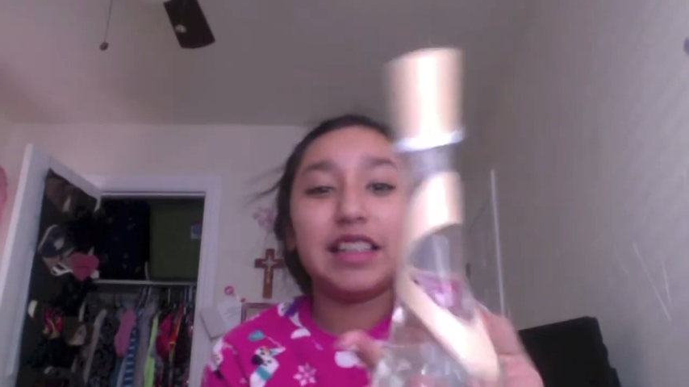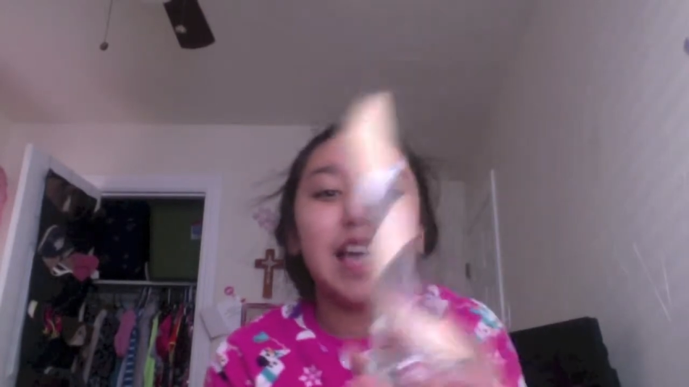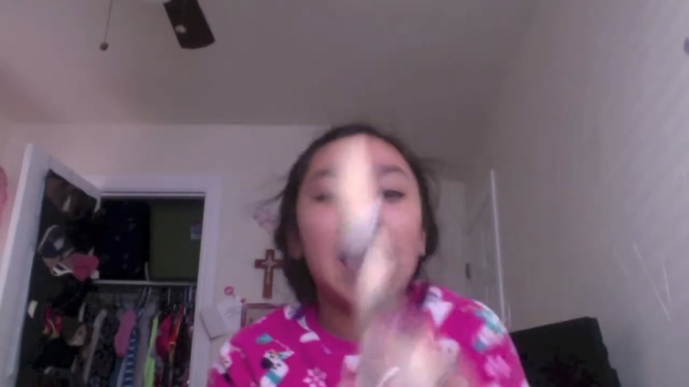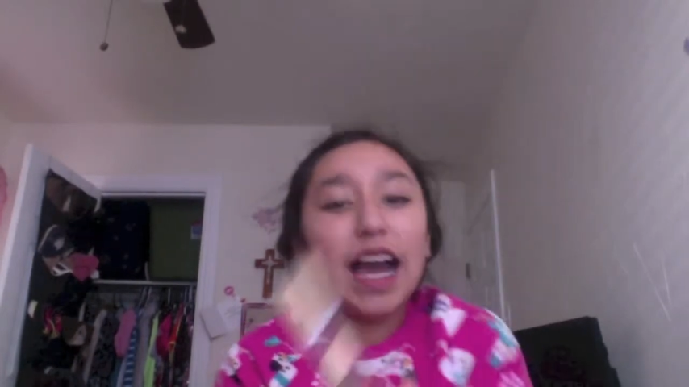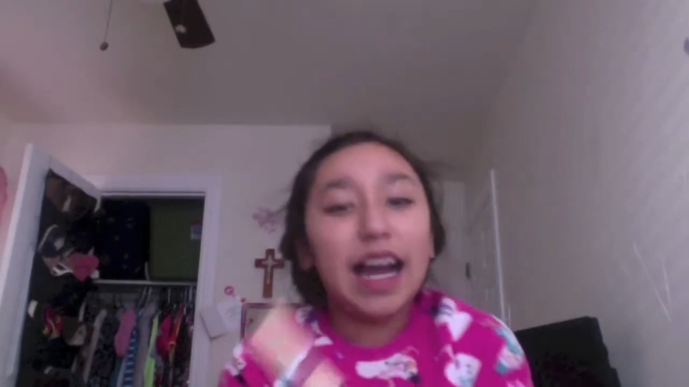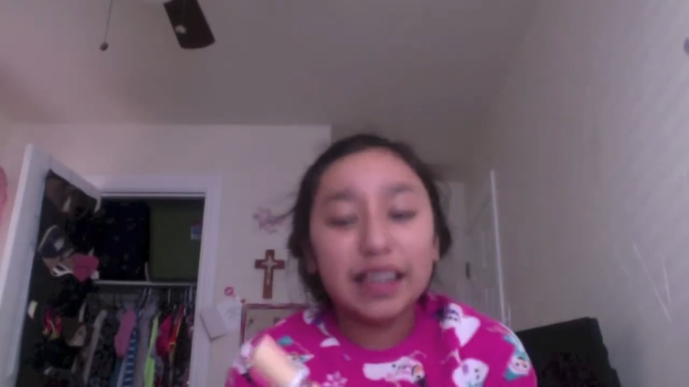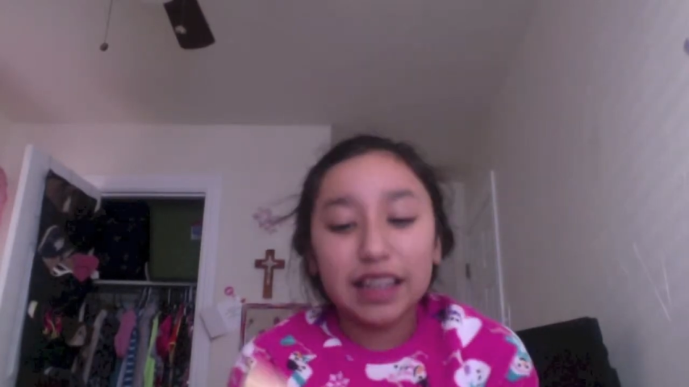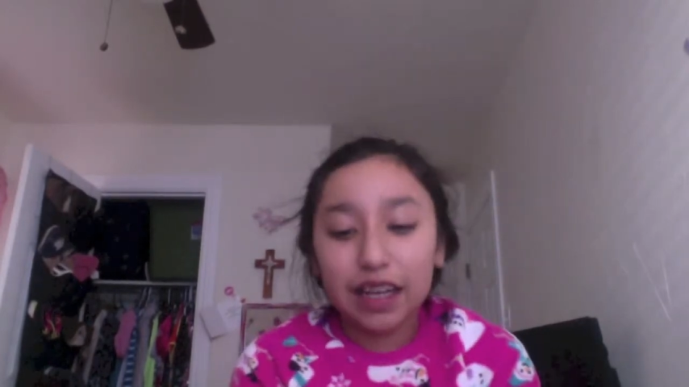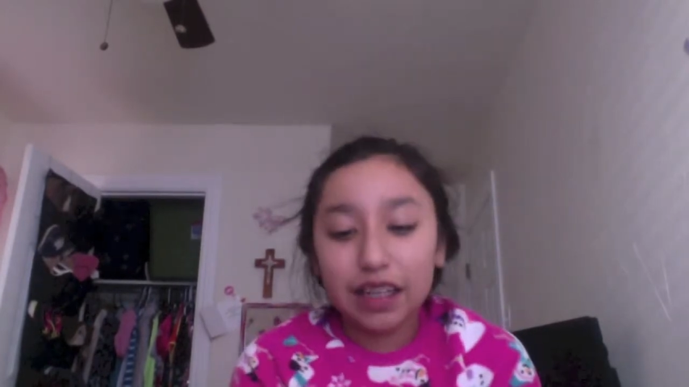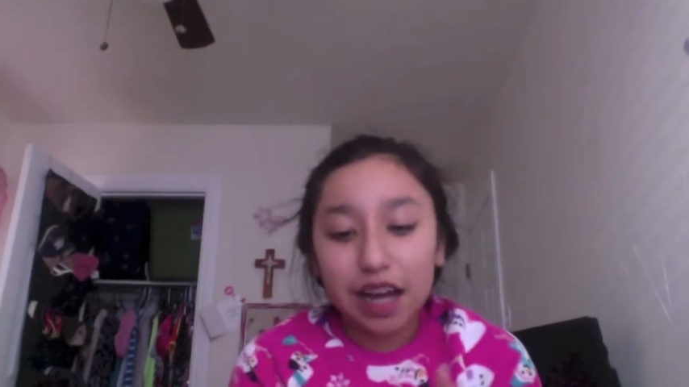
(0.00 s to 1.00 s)
I, I,
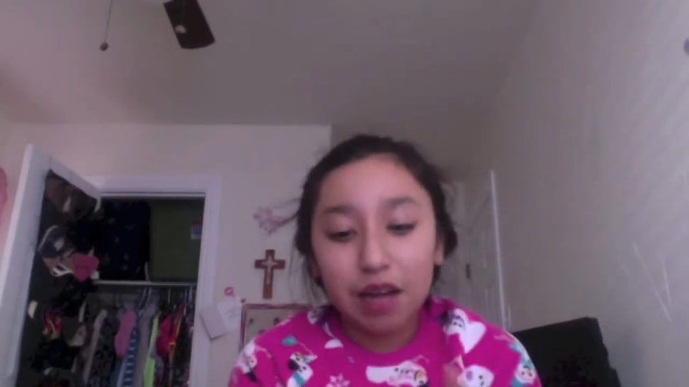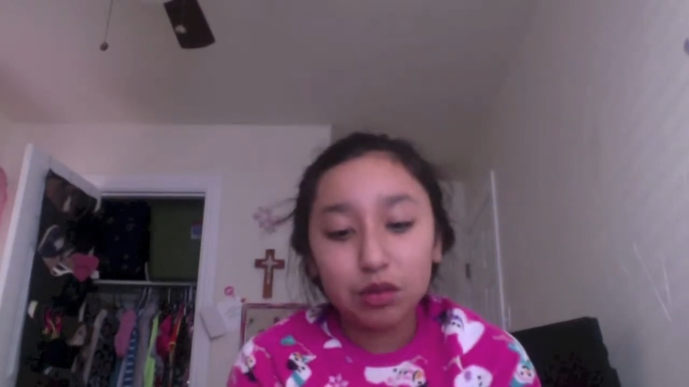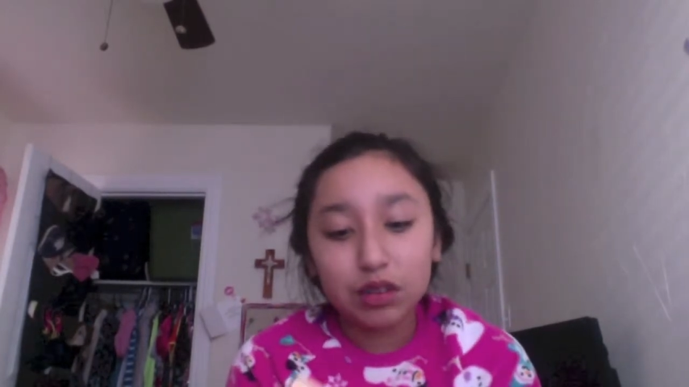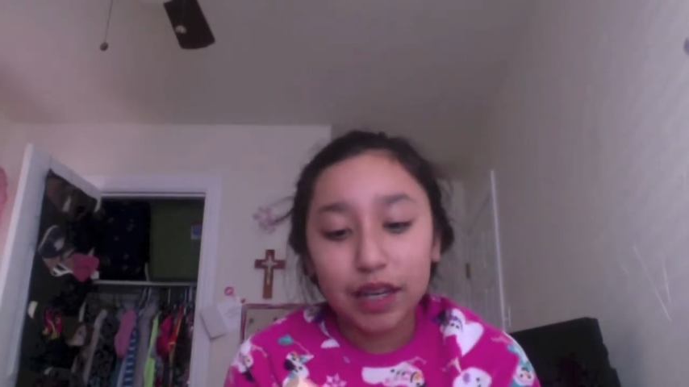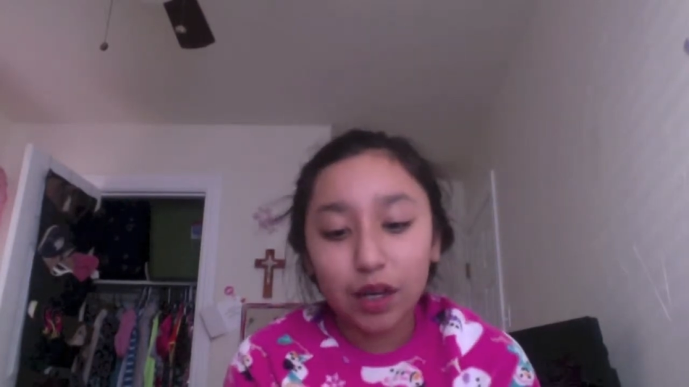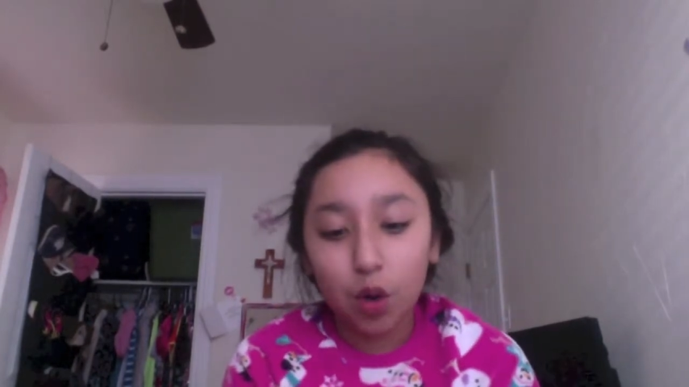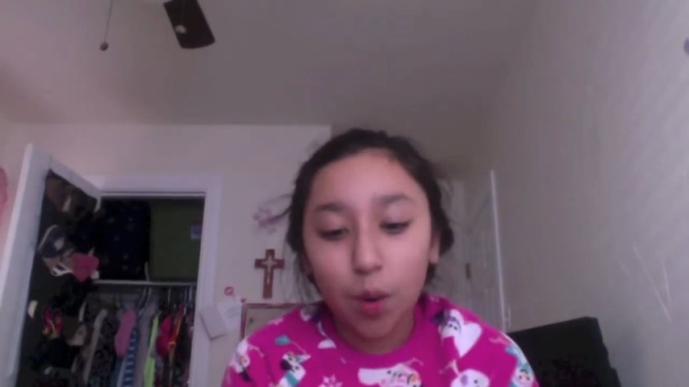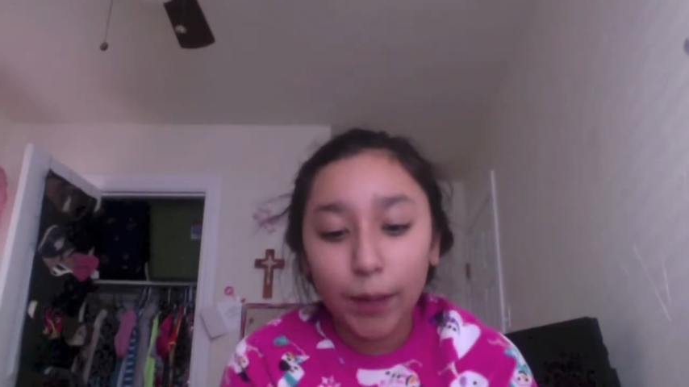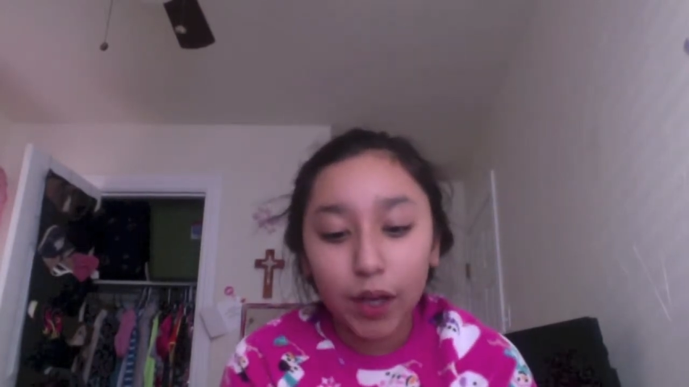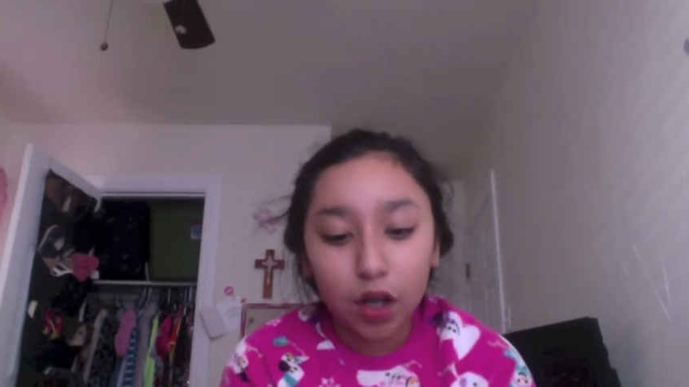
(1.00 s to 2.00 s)
I was like, oh my
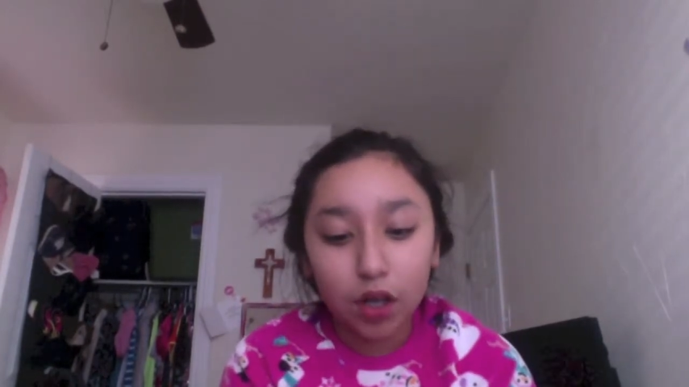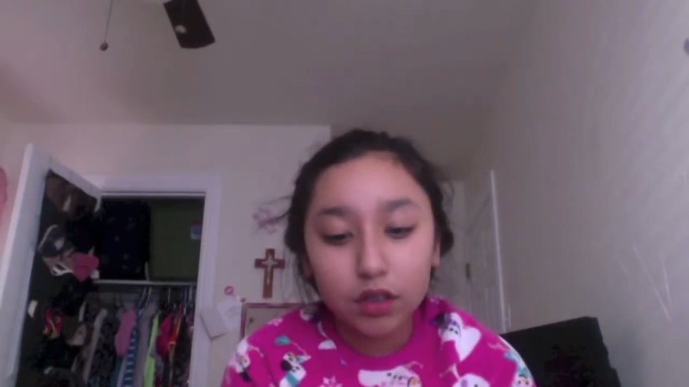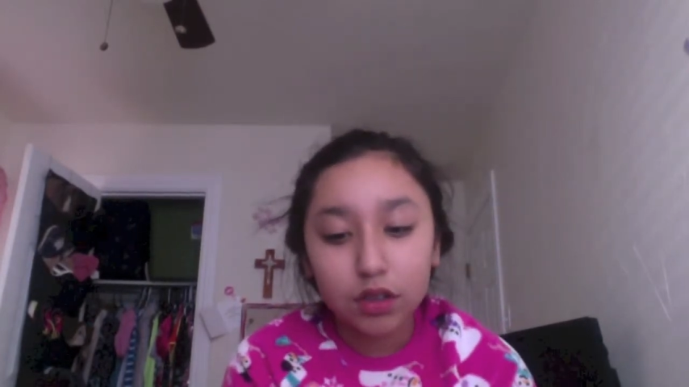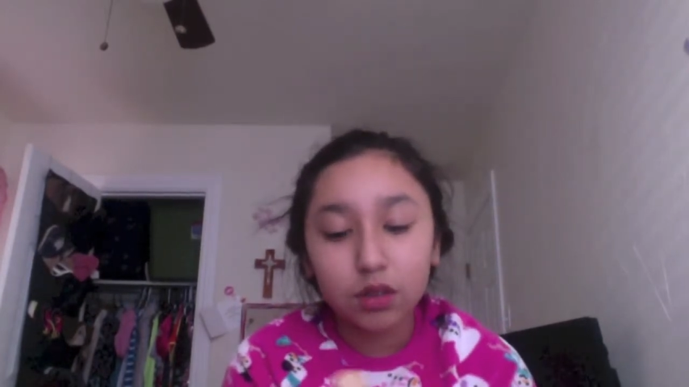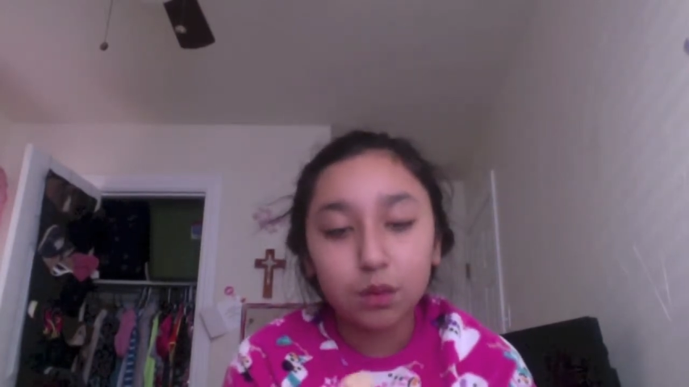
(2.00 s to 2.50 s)
god, it's so pretty.